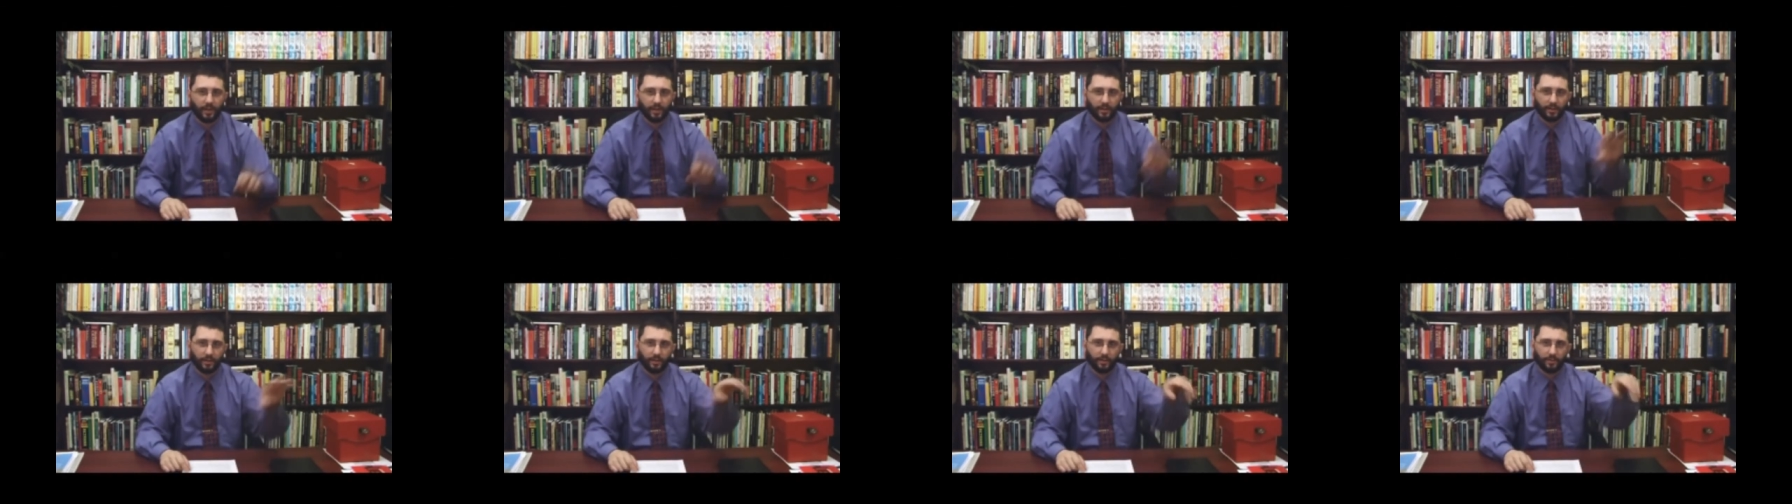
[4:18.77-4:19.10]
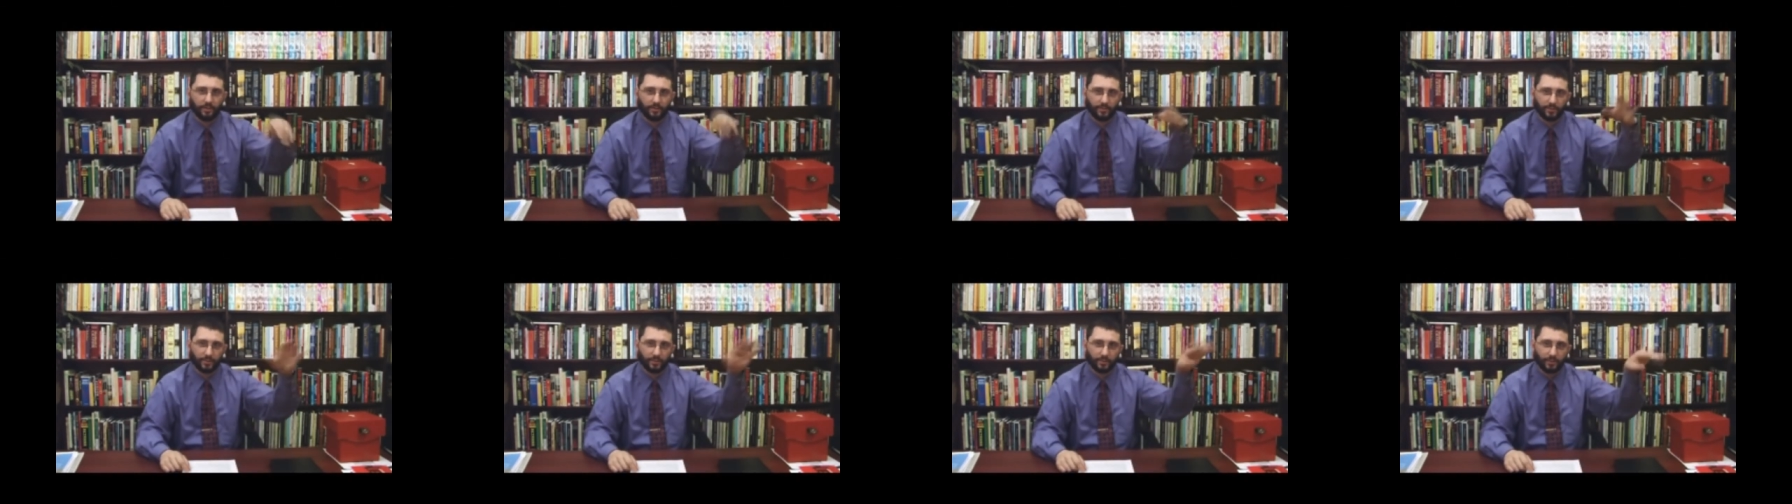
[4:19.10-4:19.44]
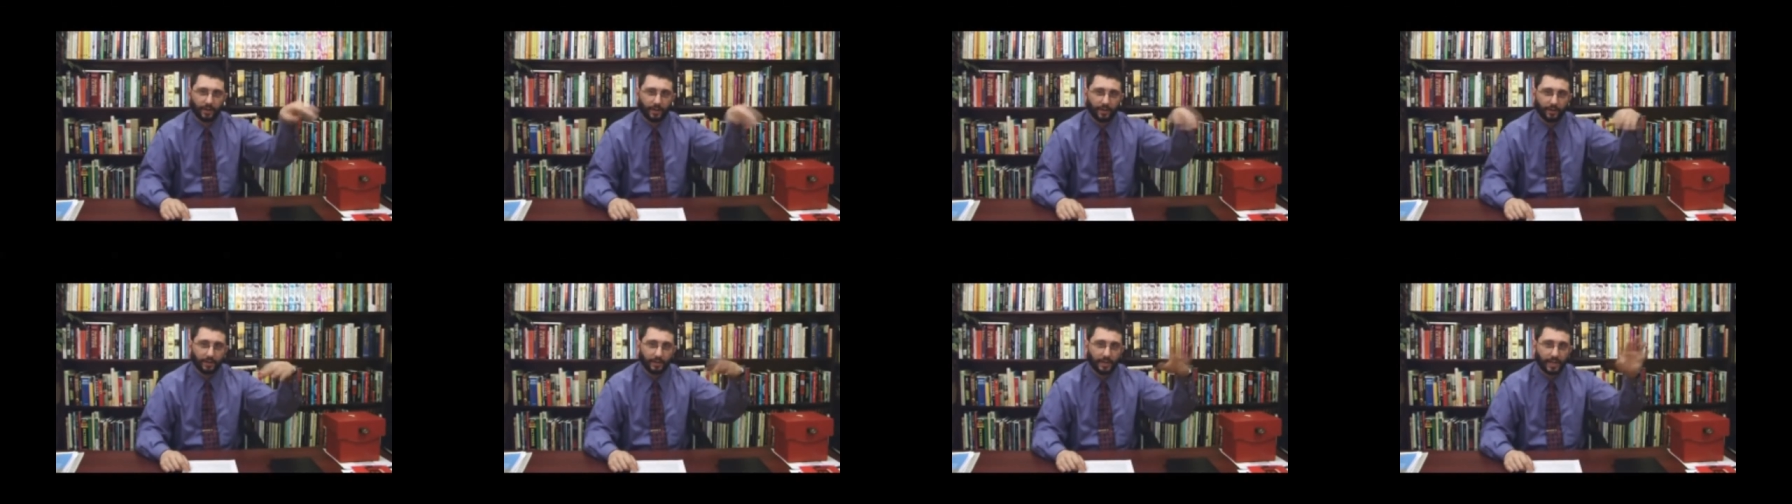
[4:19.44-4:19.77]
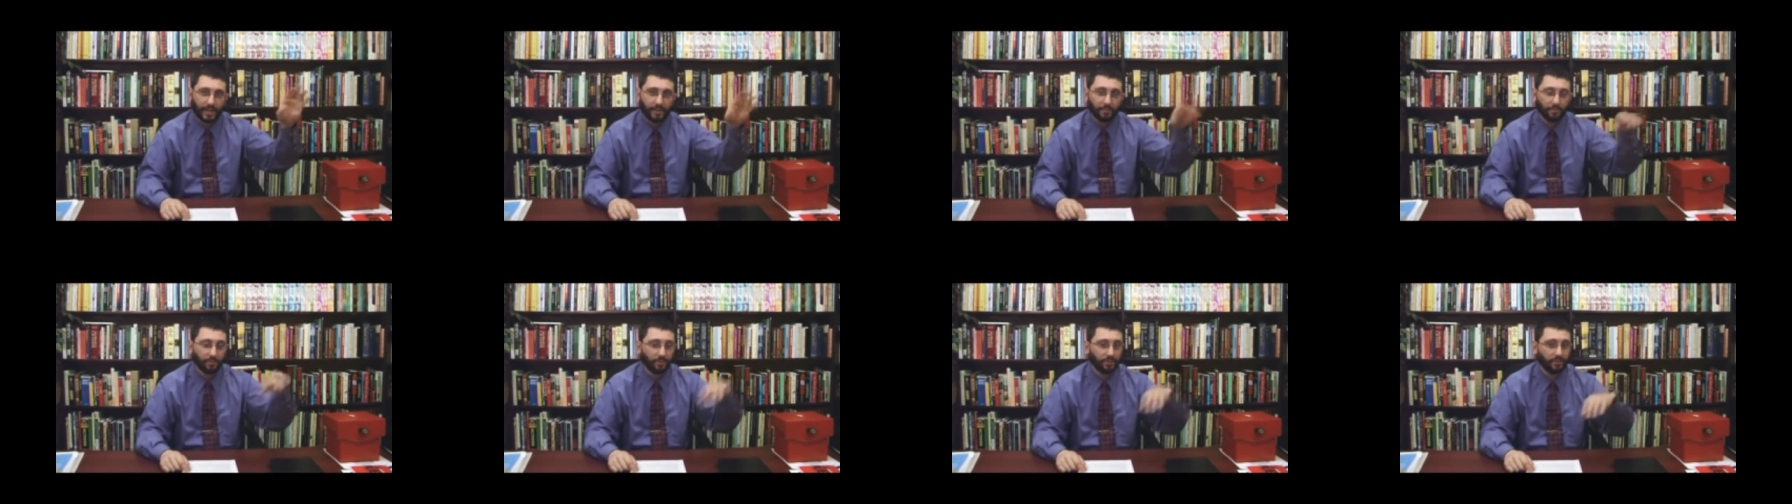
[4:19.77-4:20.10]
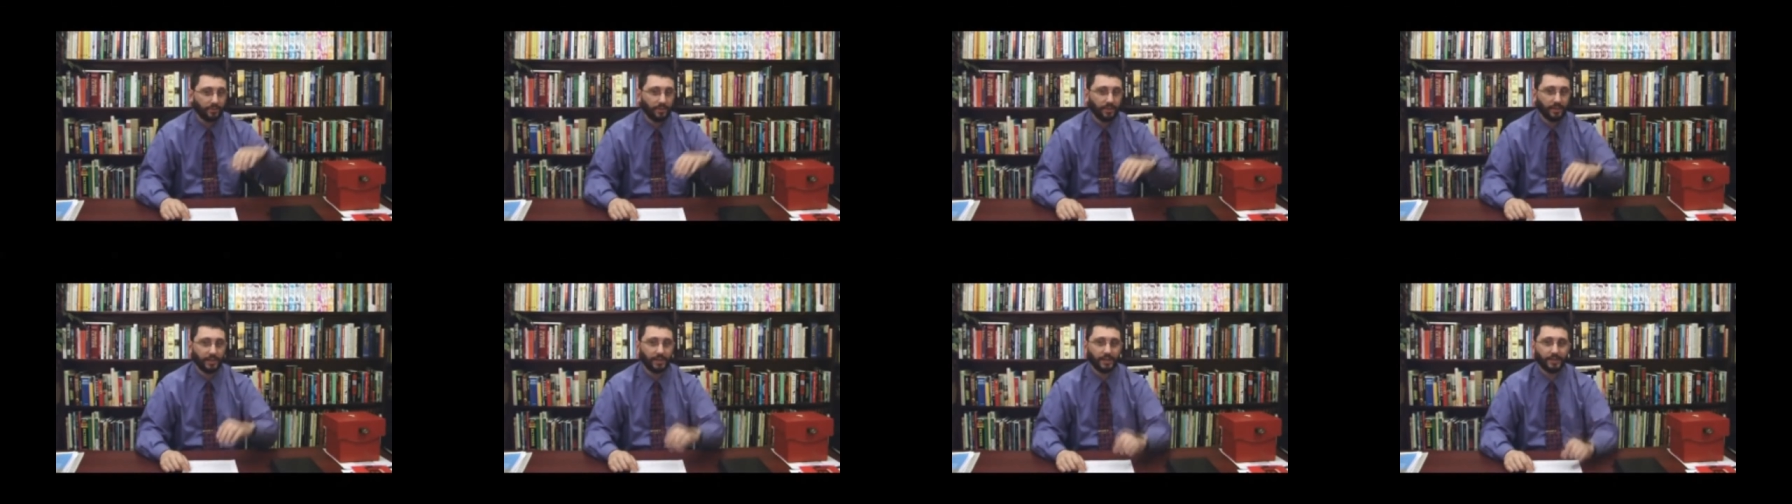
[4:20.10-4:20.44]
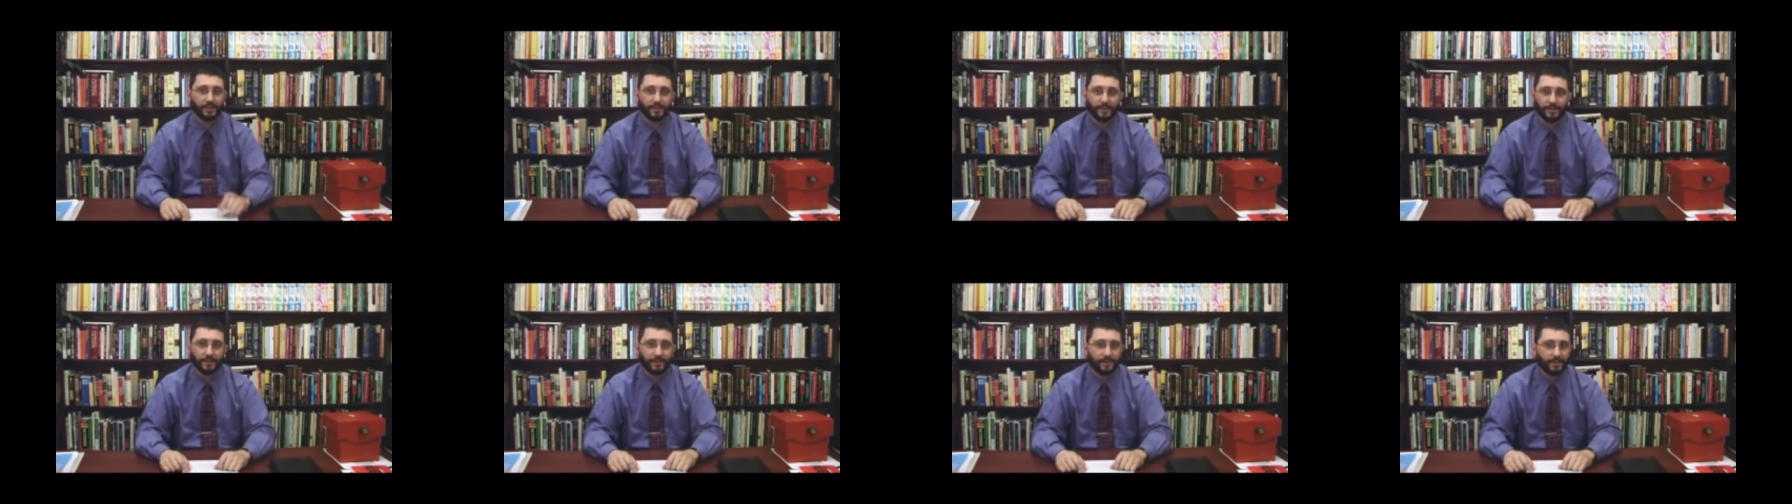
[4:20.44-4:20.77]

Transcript: and the surrounding neighborhood there.